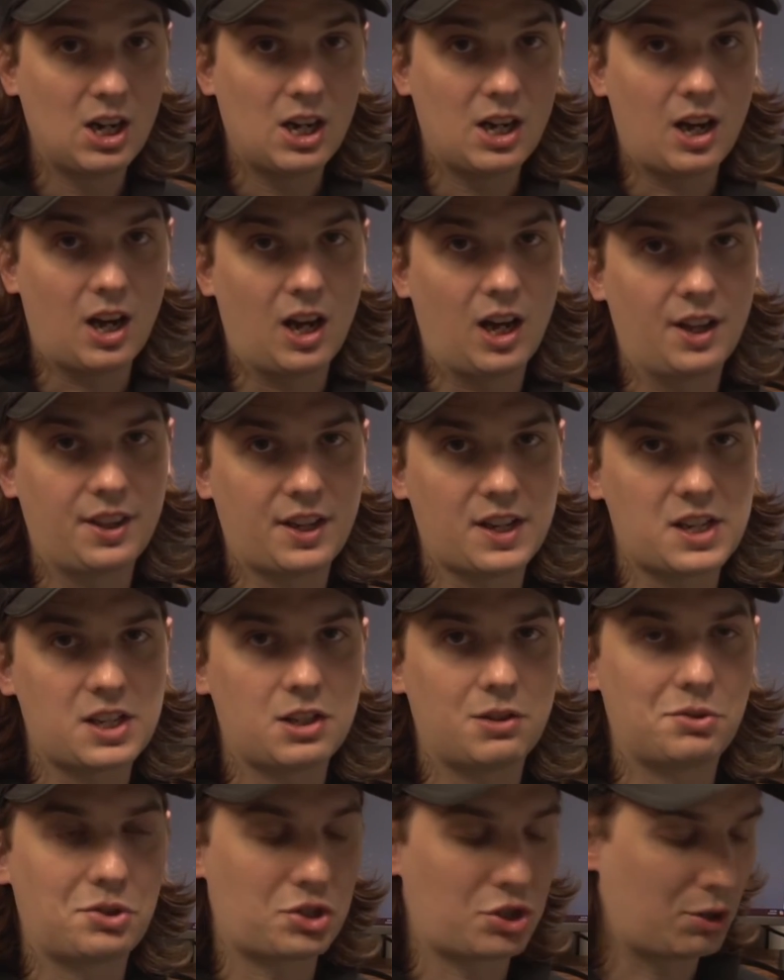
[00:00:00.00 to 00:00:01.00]
Uh, that
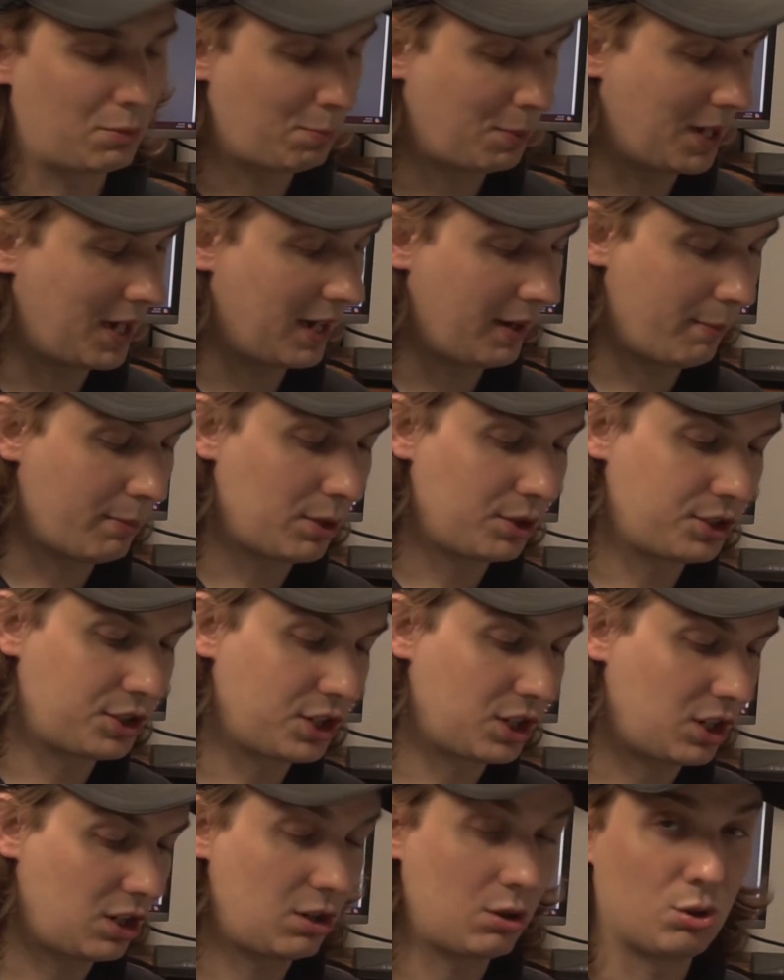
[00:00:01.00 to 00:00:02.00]
you should be able to
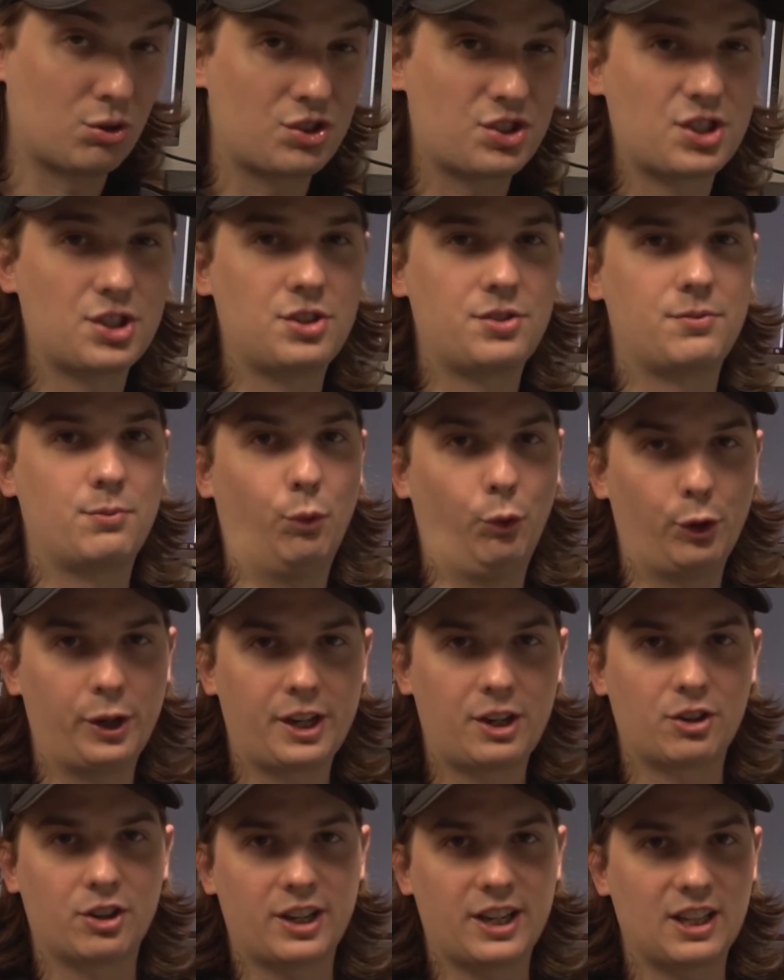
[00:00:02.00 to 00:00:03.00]
use to
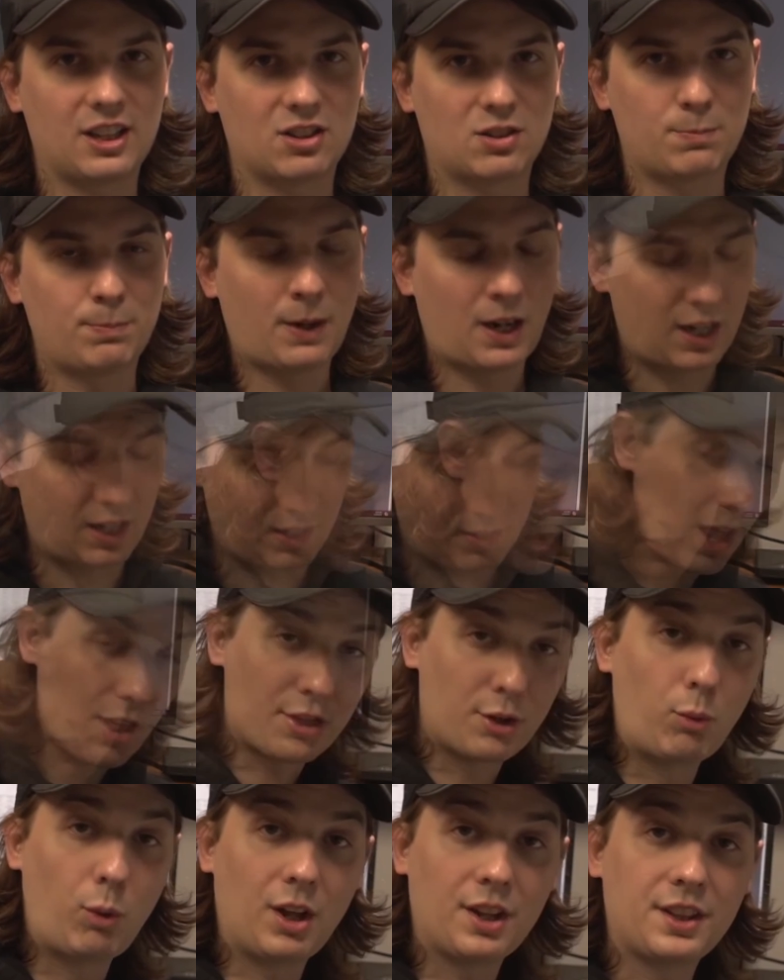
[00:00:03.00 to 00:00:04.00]
recreate this mod.
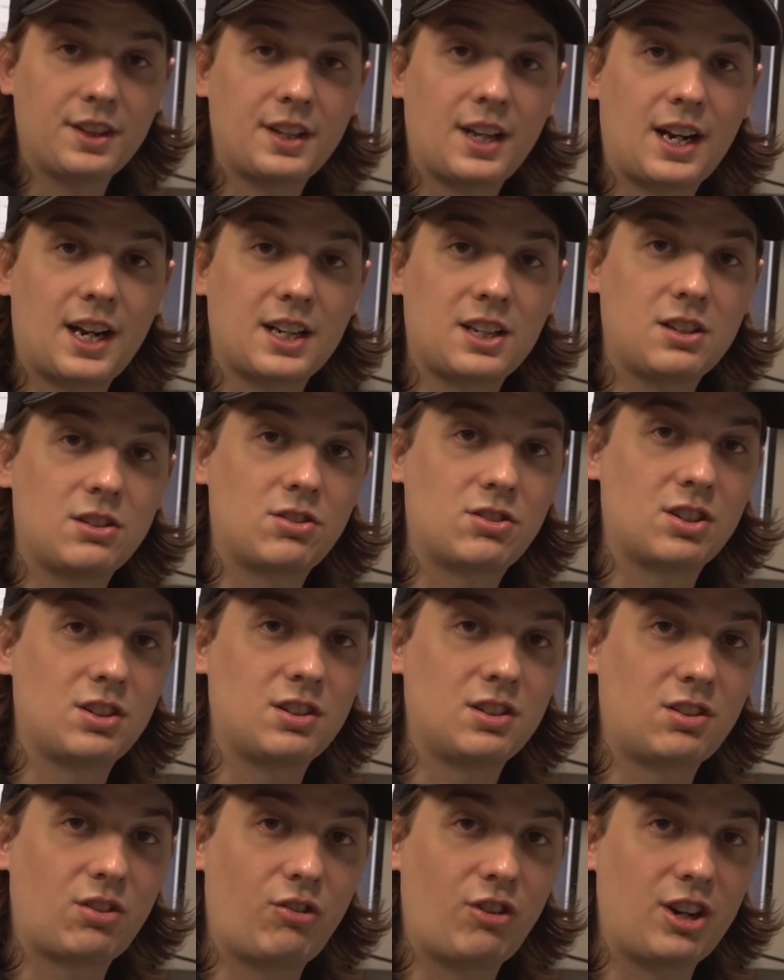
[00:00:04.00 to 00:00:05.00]
The one that I used in
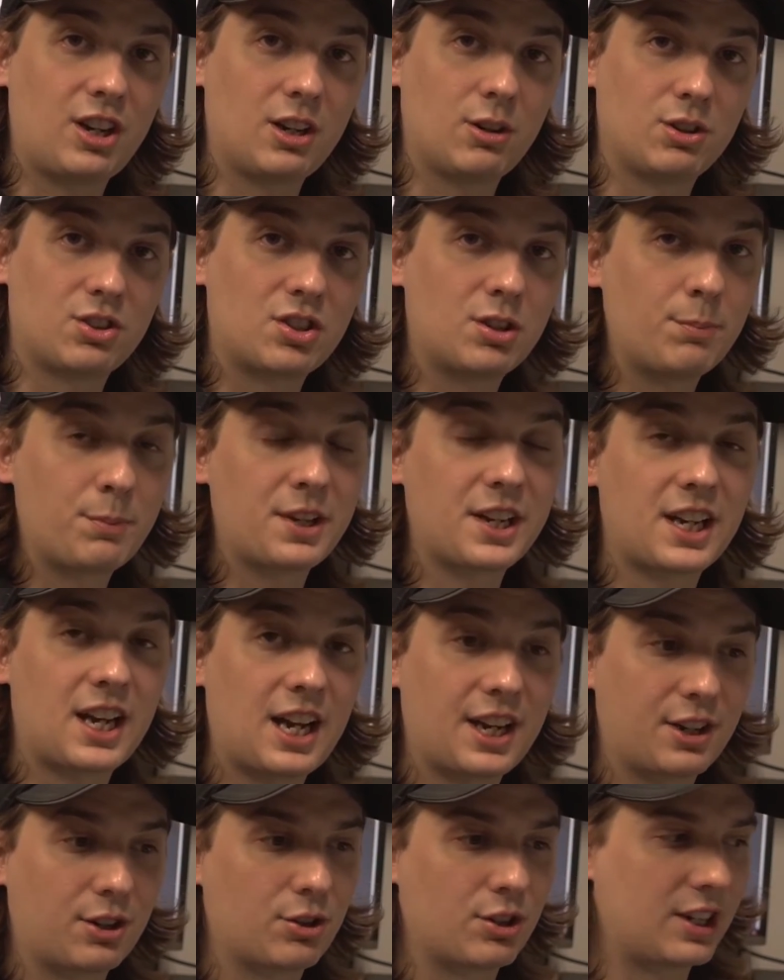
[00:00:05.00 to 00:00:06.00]
this video is something
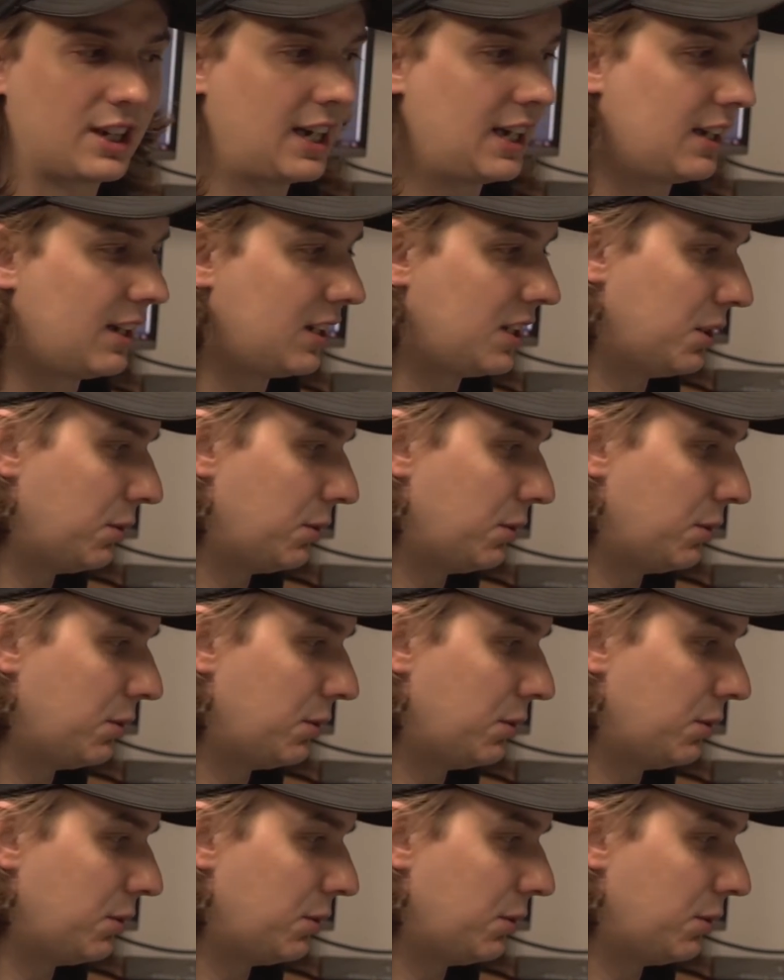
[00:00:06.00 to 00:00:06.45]
I created.